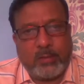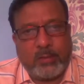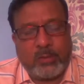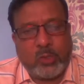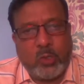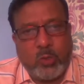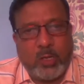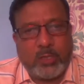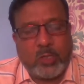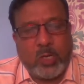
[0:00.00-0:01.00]

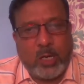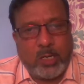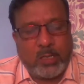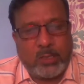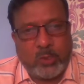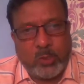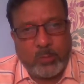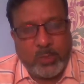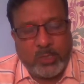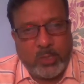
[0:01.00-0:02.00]
school has got its
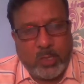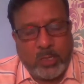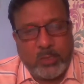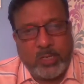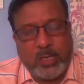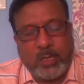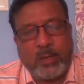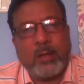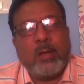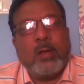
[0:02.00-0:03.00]
own
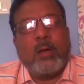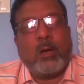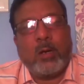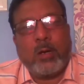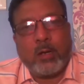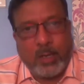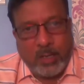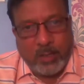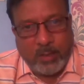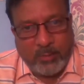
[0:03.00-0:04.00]
methodology
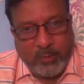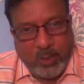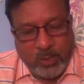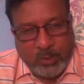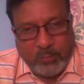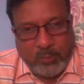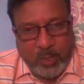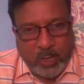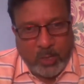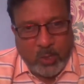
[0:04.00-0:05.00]
or
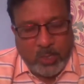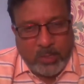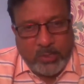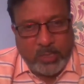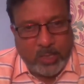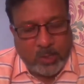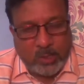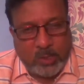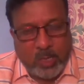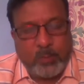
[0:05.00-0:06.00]
philosophy, ideology,
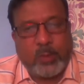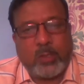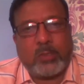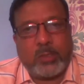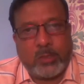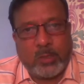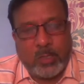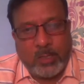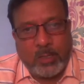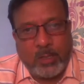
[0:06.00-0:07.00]
or a thought process
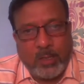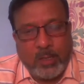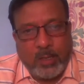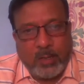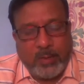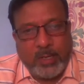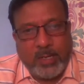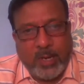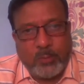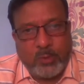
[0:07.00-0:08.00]
on when
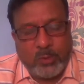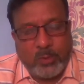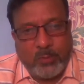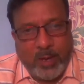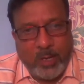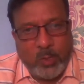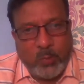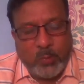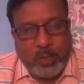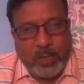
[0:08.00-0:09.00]
it comes to the
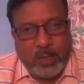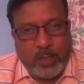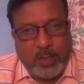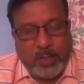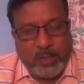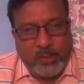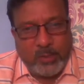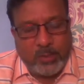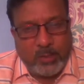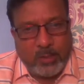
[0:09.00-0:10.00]
value
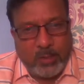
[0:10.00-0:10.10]
addition